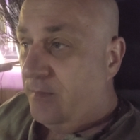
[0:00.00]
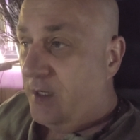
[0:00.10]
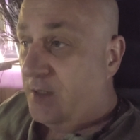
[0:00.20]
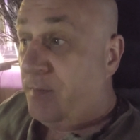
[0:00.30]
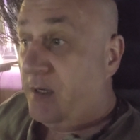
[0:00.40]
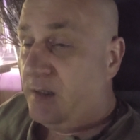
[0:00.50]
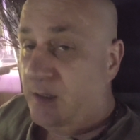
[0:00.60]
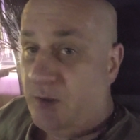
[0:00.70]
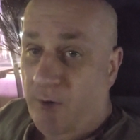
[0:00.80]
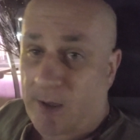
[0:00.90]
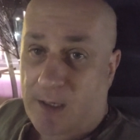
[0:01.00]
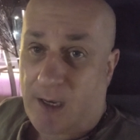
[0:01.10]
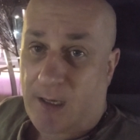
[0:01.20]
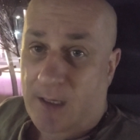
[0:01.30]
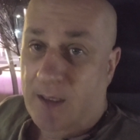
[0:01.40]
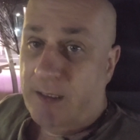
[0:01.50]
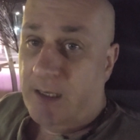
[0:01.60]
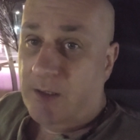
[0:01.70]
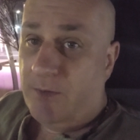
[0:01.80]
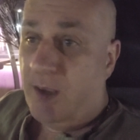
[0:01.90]
is business orientated in the
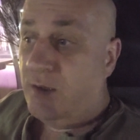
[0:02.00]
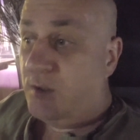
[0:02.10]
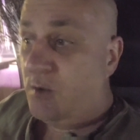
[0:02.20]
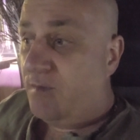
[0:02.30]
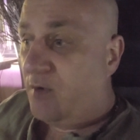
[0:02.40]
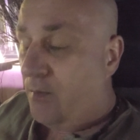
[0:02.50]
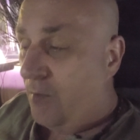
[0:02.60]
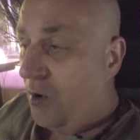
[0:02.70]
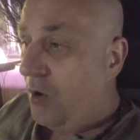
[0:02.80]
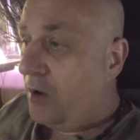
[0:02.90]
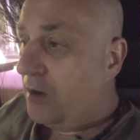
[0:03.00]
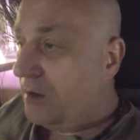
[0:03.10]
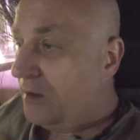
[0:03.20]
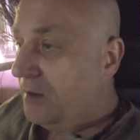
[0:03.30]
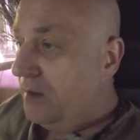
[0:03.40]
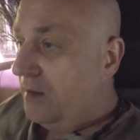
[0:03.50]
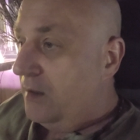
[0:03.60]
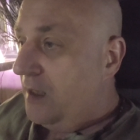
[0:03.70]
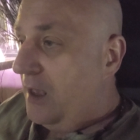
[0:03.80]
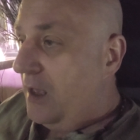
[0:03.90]
sense of getting to and from work.
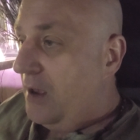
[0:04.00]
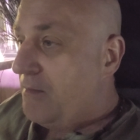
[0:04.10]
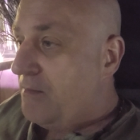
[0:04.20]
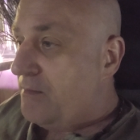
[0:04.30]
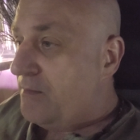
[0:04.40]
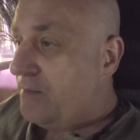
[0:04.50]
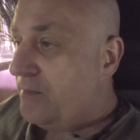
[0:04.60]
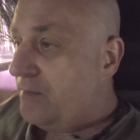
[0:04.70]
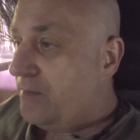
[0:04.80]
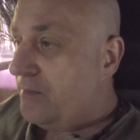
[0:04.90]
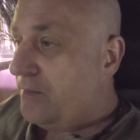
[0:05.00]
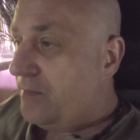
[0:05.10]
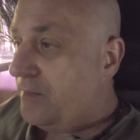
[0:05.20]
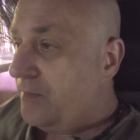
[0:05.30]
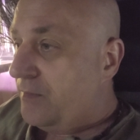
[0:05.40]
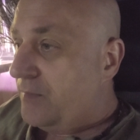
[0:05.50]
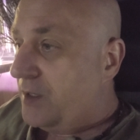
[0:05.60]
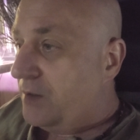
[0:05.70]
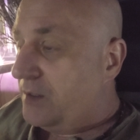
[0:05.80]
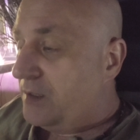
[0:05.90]
Because
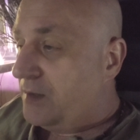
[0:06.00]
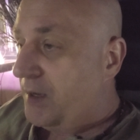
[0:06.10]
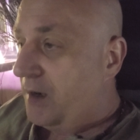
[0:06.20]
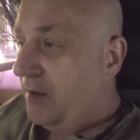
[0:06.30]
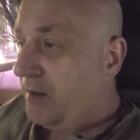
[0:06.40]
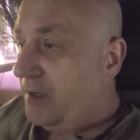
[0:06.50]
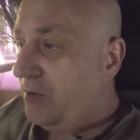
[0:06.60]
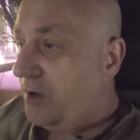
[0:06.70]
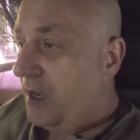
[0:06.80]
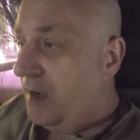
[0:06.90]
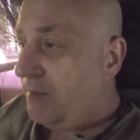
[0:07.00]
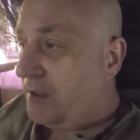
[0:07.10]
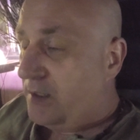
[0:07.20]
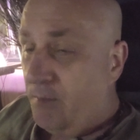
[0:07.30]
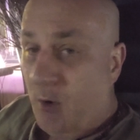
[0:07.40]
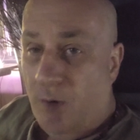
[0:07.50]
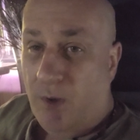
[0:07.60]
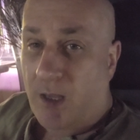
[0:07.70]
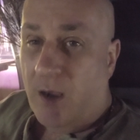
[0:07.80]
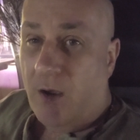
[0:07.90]
it's a bit like the UK. I'm getting to the point
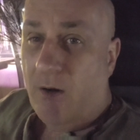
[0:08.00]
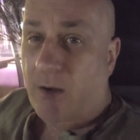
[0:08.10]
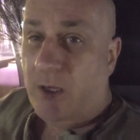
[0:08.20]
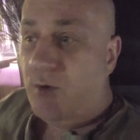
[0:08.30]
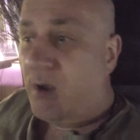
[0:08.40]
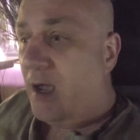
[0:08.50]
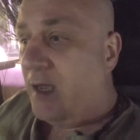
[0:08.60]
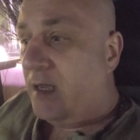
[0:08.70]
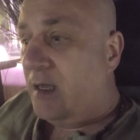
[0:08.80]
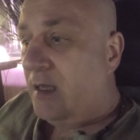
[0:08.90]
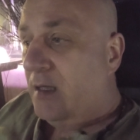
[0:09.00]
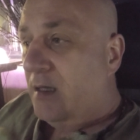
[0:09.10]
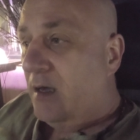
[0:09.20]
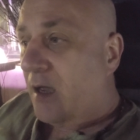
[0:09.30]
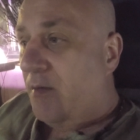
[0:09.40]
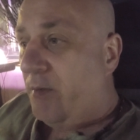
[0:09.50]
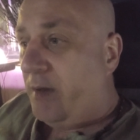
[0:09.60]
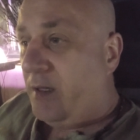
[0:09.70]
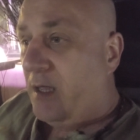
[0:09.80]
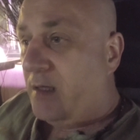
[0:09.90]
where the car in the UK, I could
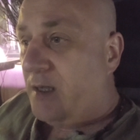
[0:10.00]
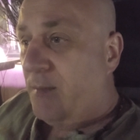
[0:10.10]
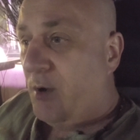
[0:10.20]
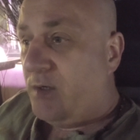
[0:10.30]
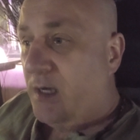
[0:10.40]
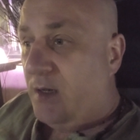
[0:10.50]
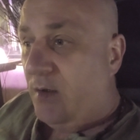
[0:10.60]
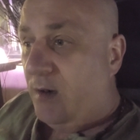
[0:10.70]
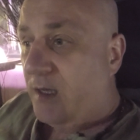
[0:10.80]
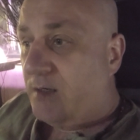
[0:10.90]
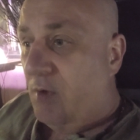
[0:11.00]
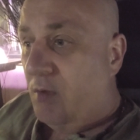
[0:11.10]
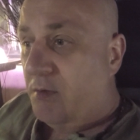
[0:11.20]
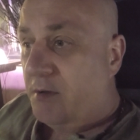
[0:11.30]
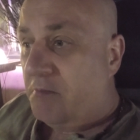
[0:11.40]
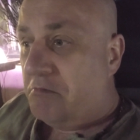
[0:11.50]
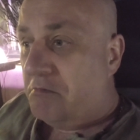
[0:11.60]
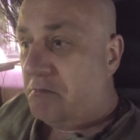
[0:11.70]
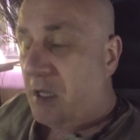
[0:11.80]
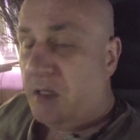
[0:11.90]
probably get its MOT done next month
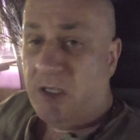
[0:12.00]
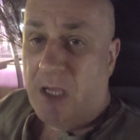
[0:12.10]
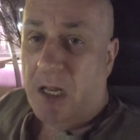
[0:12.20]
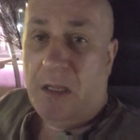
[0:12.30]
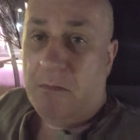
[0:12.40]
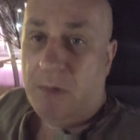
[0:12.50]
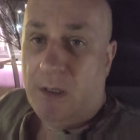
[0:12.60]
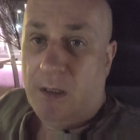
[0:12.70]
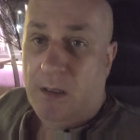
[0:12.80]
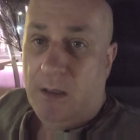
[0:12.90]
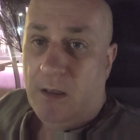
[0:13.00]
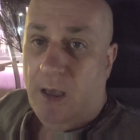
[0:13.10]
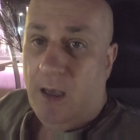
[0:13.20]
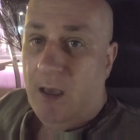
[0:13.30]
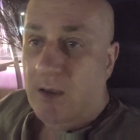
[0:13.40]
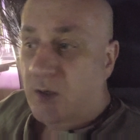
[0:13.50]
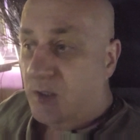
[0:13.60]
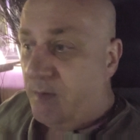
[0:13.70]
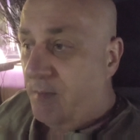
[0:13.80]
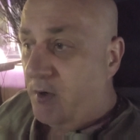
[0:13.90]
and sell it. Because I
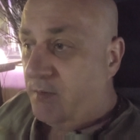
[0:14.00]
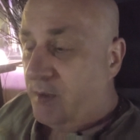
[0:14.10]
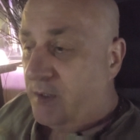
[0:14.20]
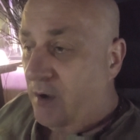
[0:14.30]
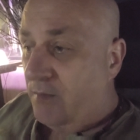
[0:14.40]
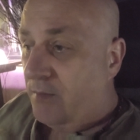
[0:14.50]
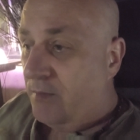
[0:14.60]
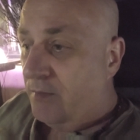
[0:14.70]
spend most of my time